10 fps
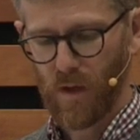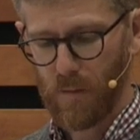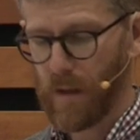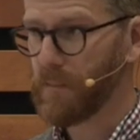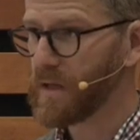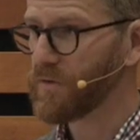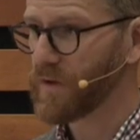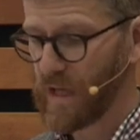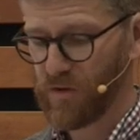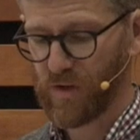And maybe it is
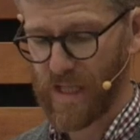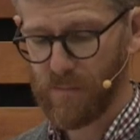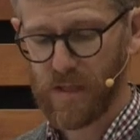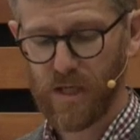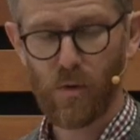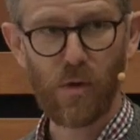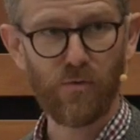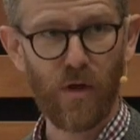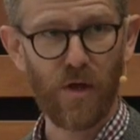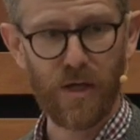the case that immaterial
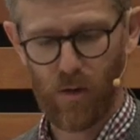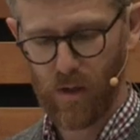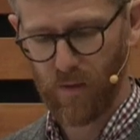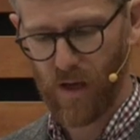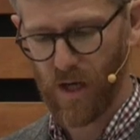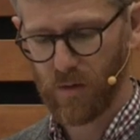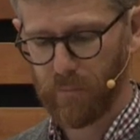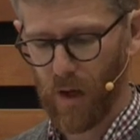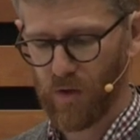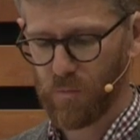solidarity, the kind of
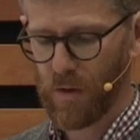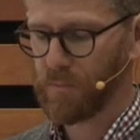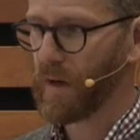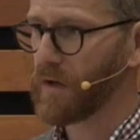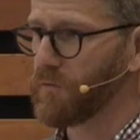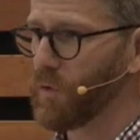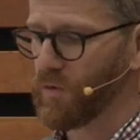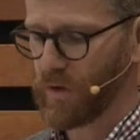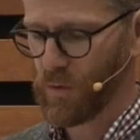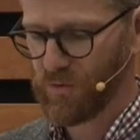bonds built by
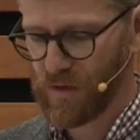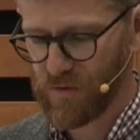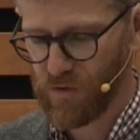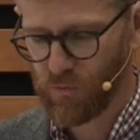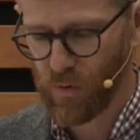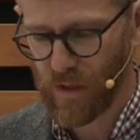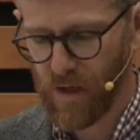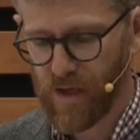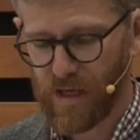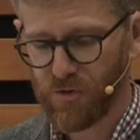enforcing a received history,
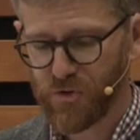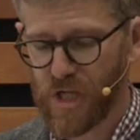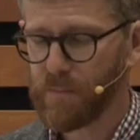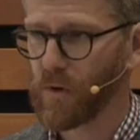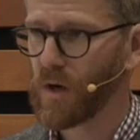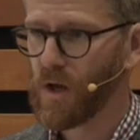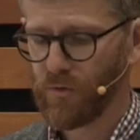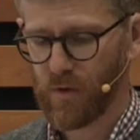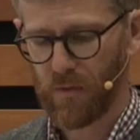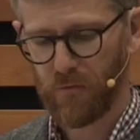is cheaper,
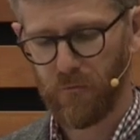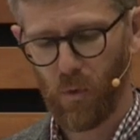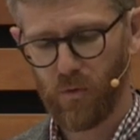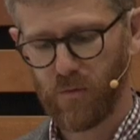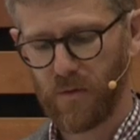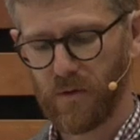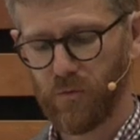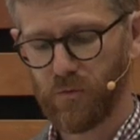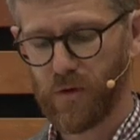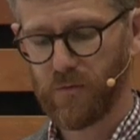so that the force from the
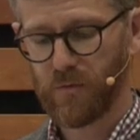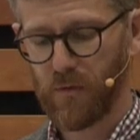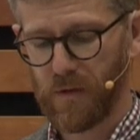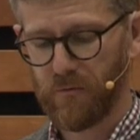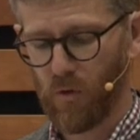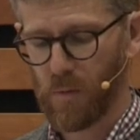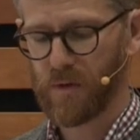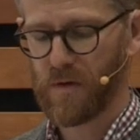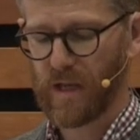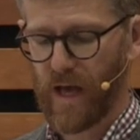shift from the former
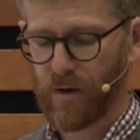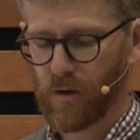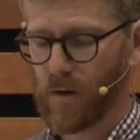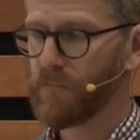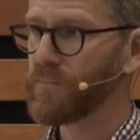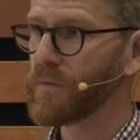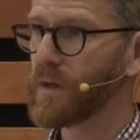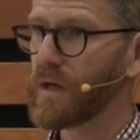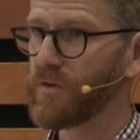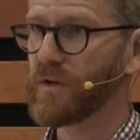to the latter
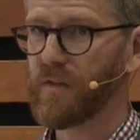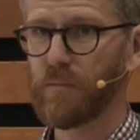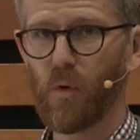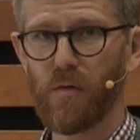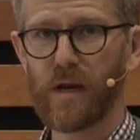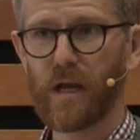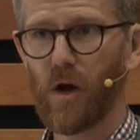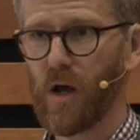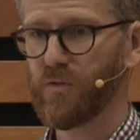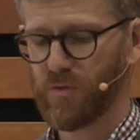is nothing more than a
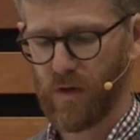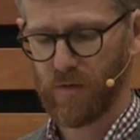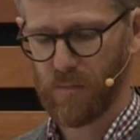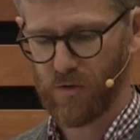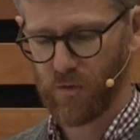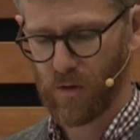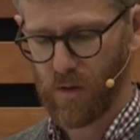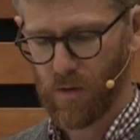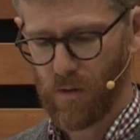cost-saving measure.